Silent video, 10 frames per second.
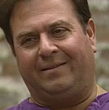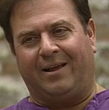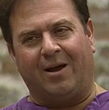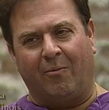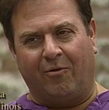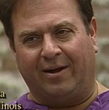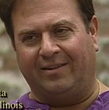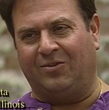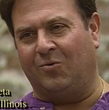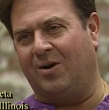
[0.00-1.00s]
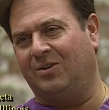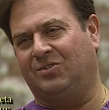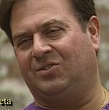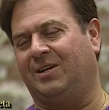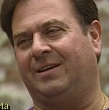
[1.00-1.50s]
they come running to
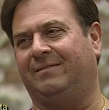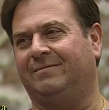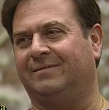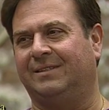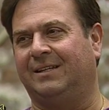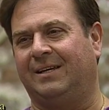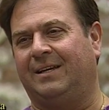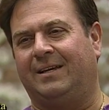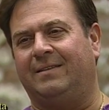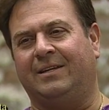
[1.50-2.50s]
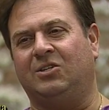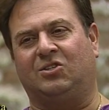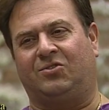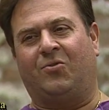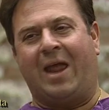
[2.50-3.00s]
us, and they
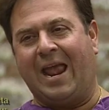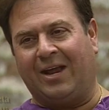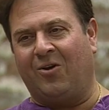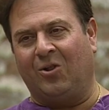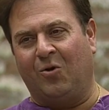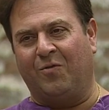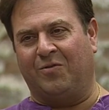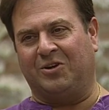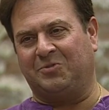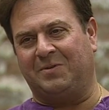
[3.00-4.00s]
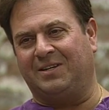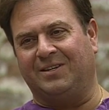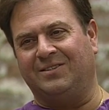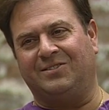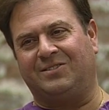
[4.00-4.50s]
just, they're hanging all over us
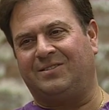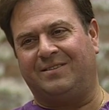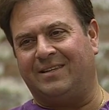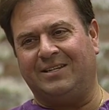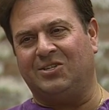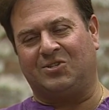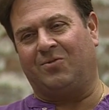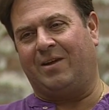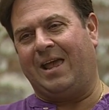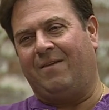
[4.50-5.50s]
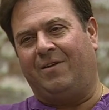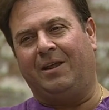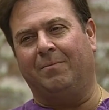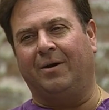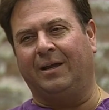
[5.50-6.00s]
because they just don't have
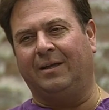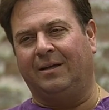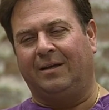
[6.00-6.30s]
anybody